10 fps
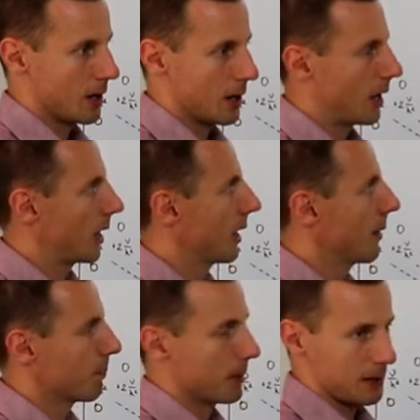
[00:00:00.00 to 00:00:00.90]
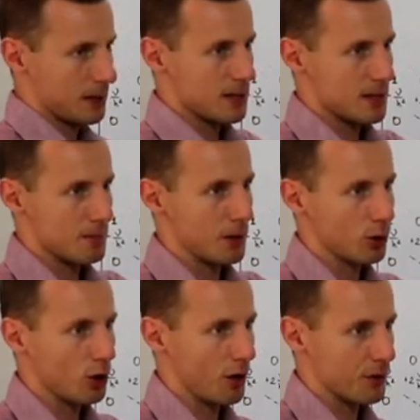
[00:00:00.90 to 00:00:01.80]
Uh, but it's a
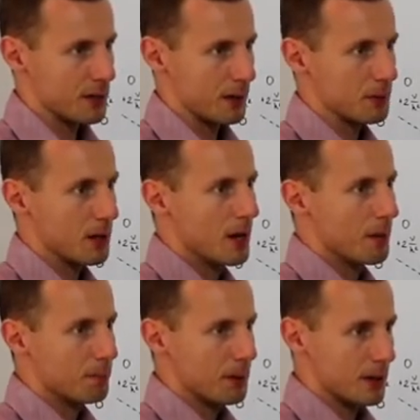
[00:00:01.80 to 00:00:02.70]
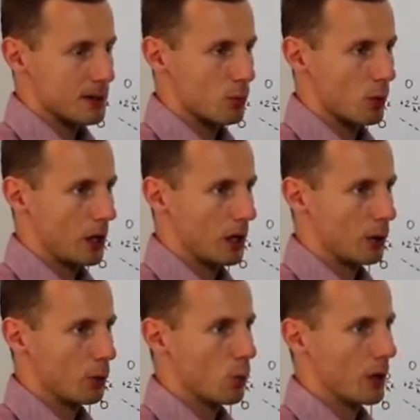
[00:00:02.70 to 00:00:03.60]
smart concept because
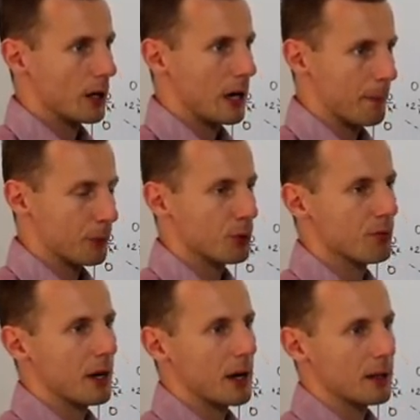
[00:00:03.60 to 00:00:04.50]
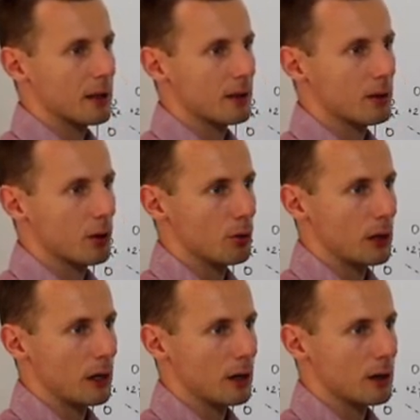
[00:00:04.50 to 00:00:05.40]
we, we come to that
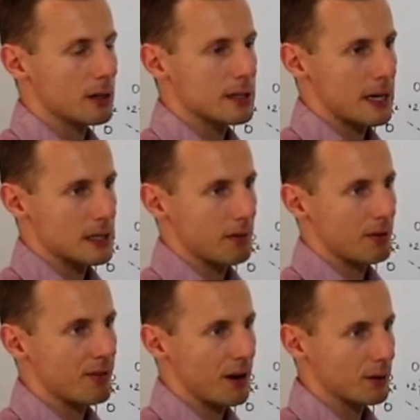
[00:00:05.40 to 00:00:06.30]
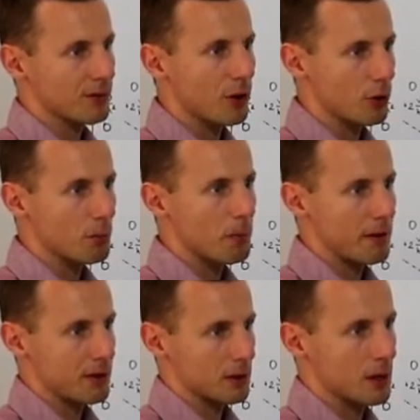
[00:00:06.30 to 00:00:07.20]
during discussing defined volume
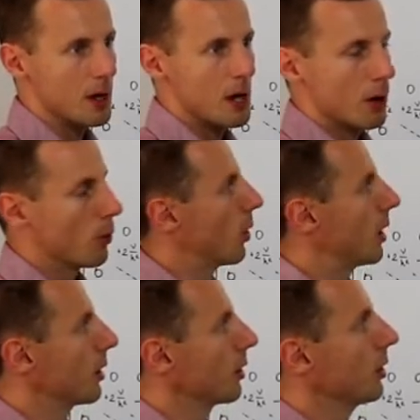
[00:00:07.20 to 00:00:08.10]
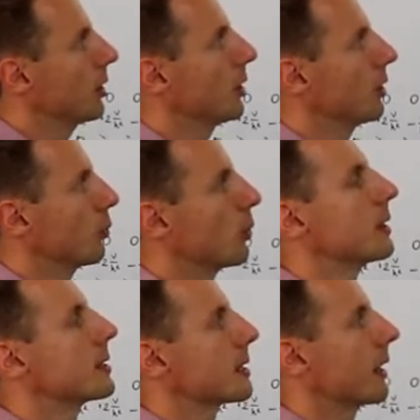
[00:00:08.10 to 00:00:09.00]
method, where you
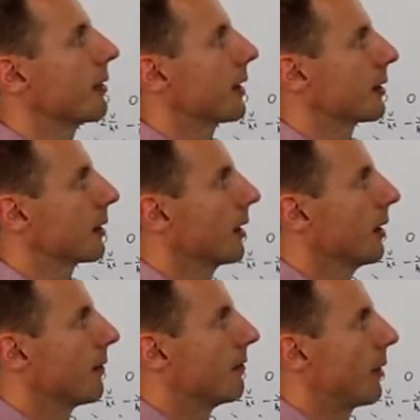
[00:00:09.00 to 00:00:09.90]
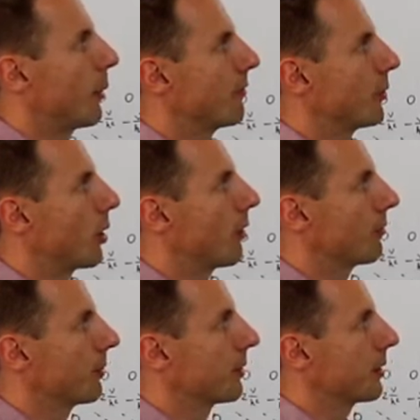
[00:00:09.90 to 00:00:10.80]
will see that very, very
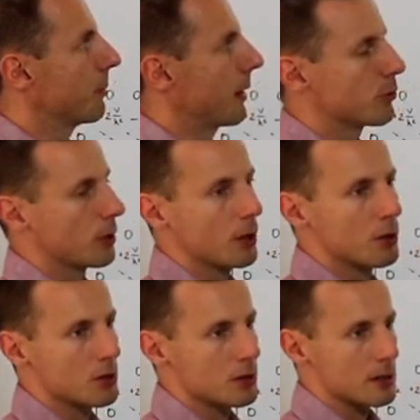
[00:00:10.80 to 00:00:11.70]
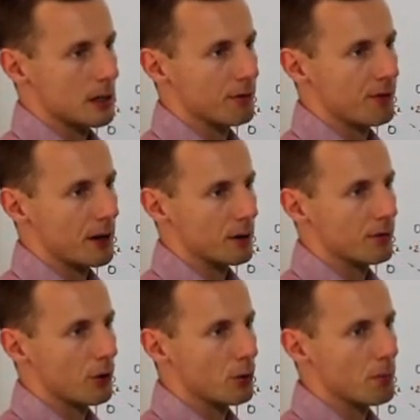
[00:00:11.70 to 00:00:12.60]
often the boundary conditions in finite
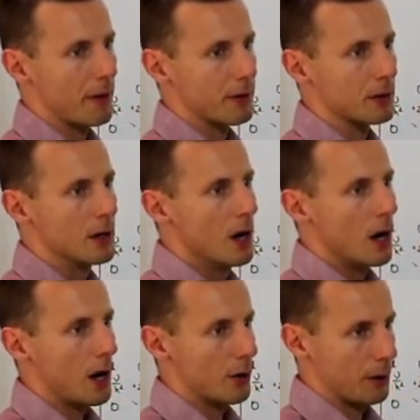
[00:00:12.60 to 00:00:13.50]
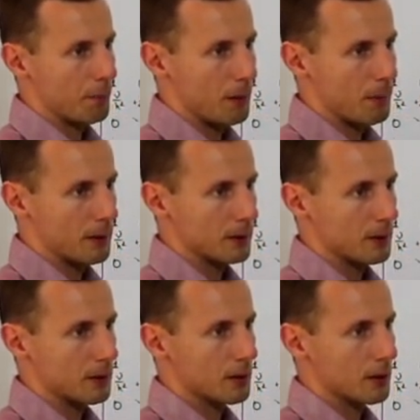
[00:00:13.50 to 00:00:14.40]
volume method are
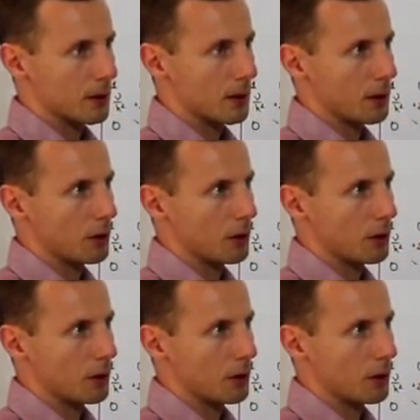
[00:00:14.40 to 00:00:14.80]
implemented uh,